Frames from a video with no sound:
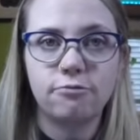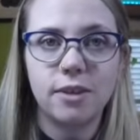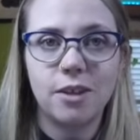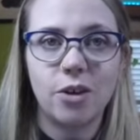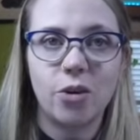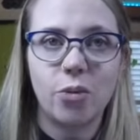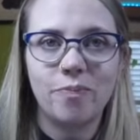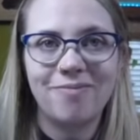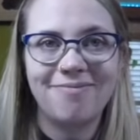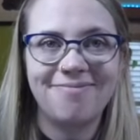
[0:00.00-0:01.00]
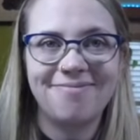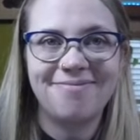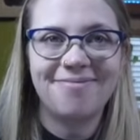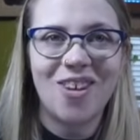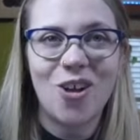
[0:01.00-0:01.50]

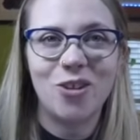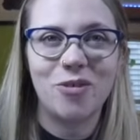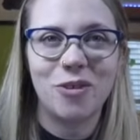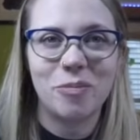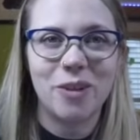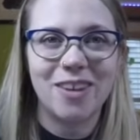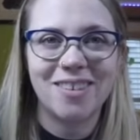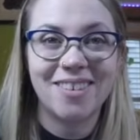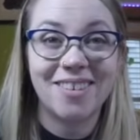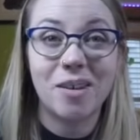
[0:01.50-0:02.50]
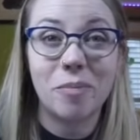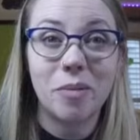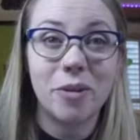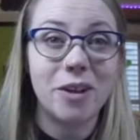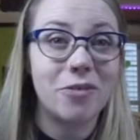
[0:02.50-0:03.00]
all over the place, because some
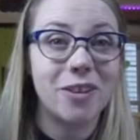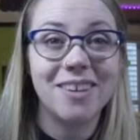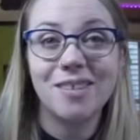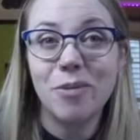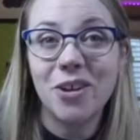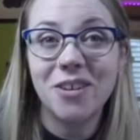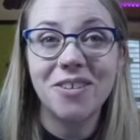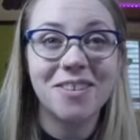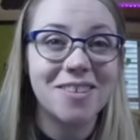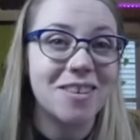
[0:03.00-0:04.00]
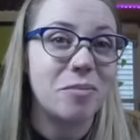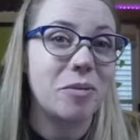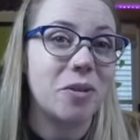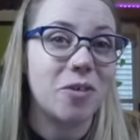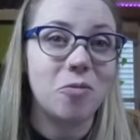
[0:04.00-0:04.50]
people have really small noses, some
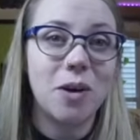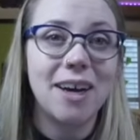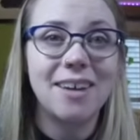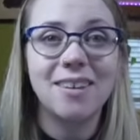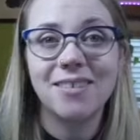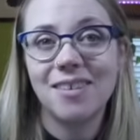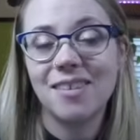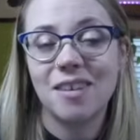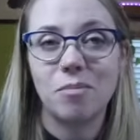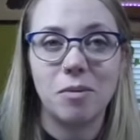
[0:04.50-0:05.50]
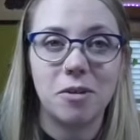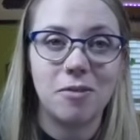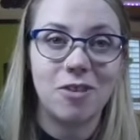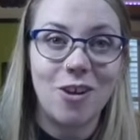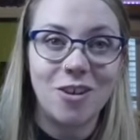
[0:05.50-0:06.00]
people have wide noses, some people
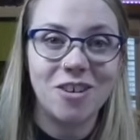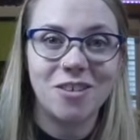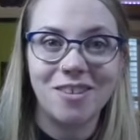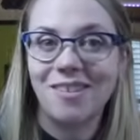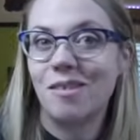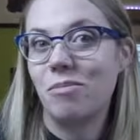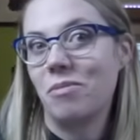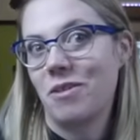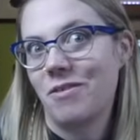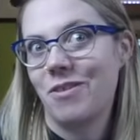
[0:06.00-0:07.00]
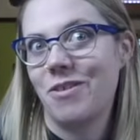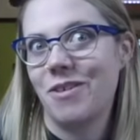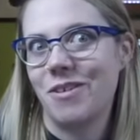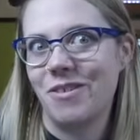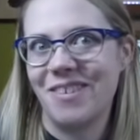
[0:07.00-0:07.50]
have long noses, some people have
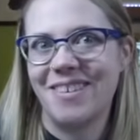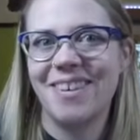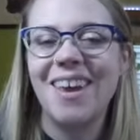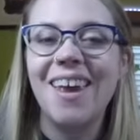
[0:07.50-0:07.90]
short noses,